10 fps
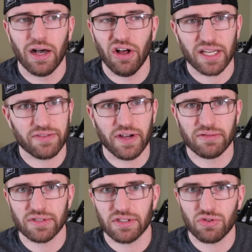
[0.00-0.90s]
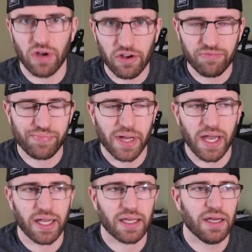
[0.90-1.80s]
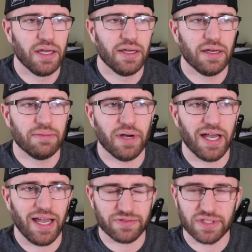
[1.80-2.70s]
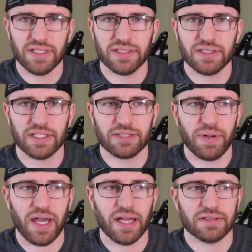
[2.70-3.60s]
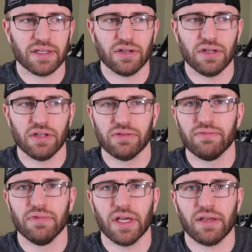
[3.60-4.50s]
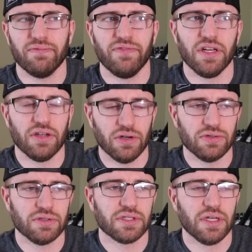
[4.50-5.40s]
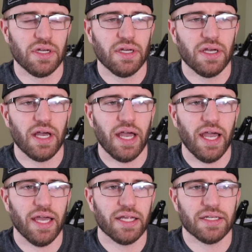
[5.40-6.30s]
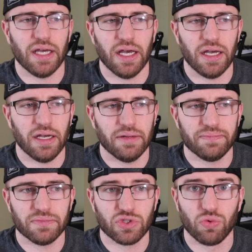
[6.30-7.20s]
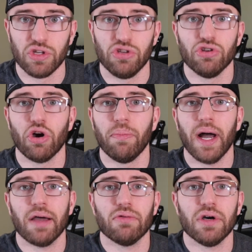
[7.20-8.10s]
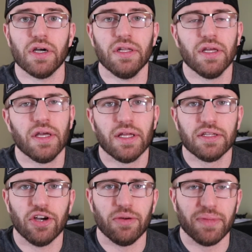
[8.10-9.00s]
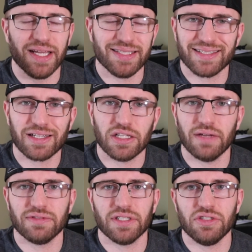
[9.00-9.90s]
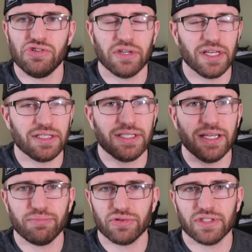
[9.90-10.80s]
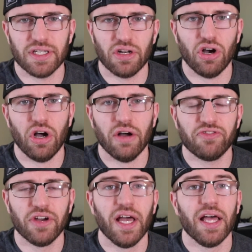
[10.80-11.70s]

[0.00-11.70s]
All I could find was a 12-pack, but I have seen 6-packs like on other like videos. And so when you do go buy one, tell them InstaKleb sent you, get 10% off.